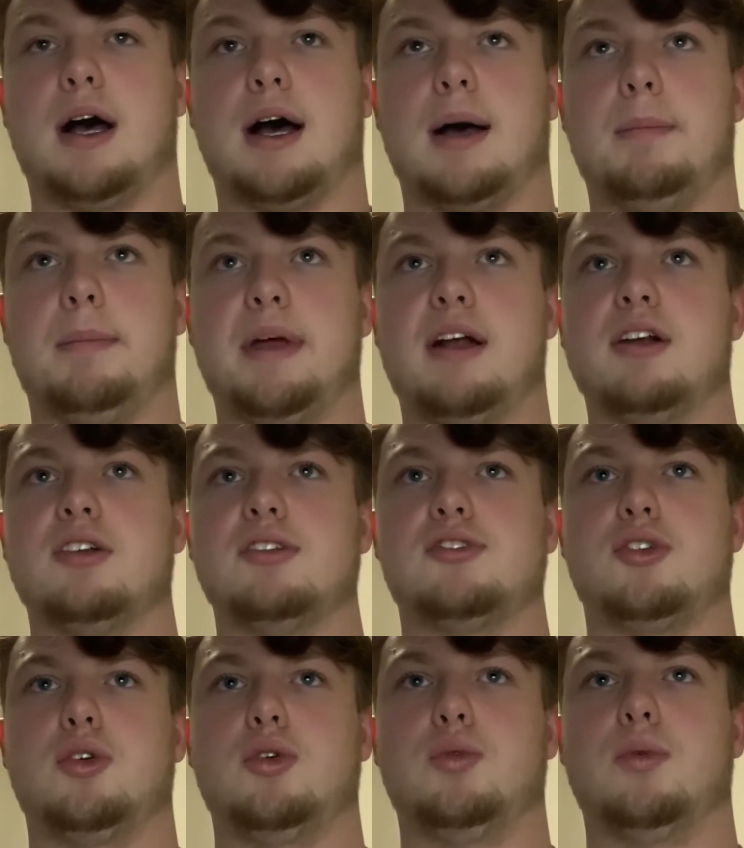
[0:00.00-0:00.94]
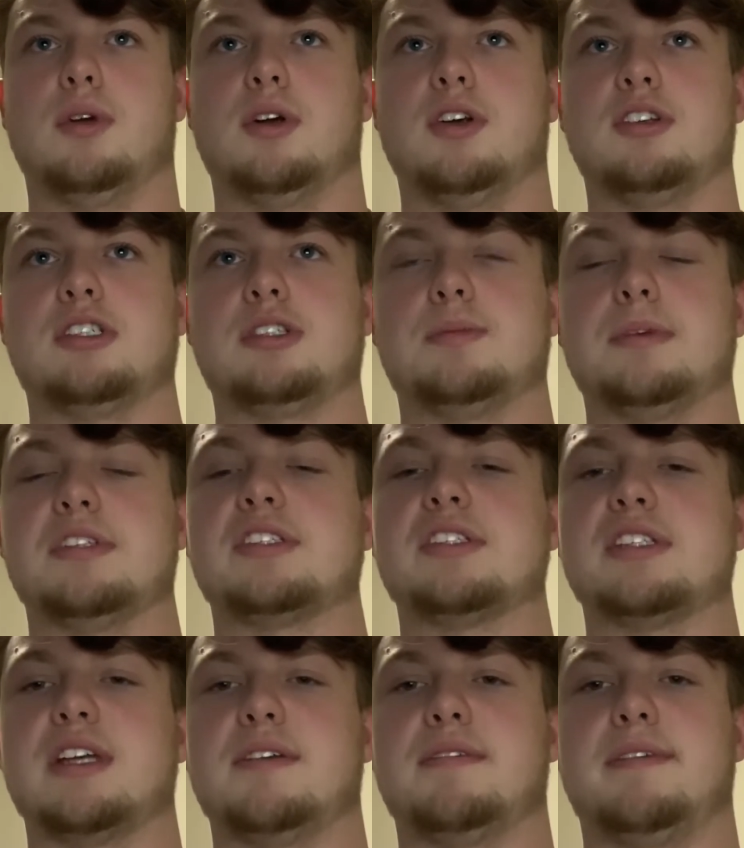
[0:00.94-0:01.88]
pairs who were
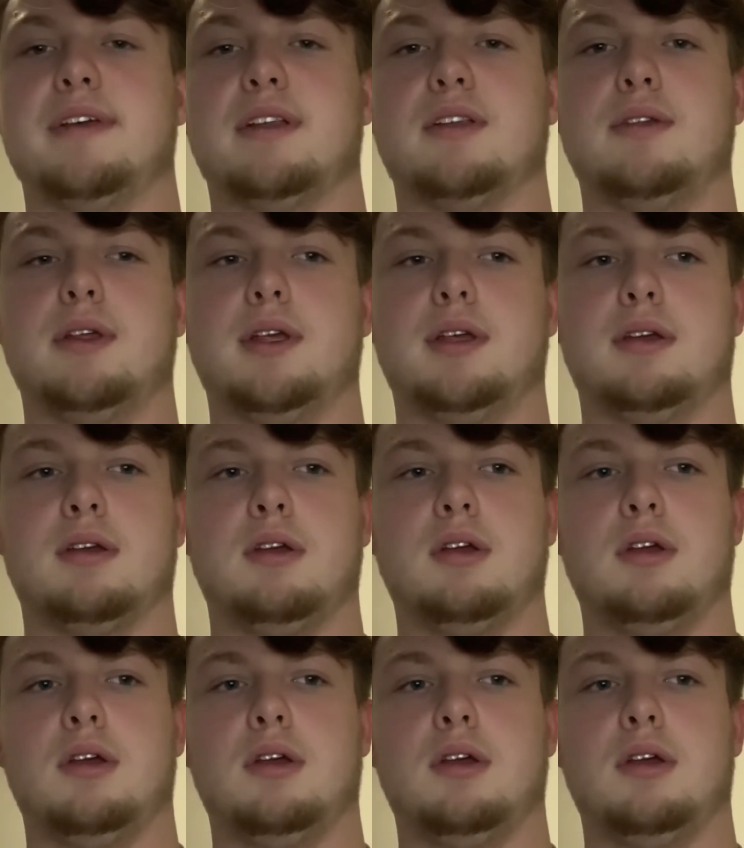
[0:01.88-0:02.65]
specifically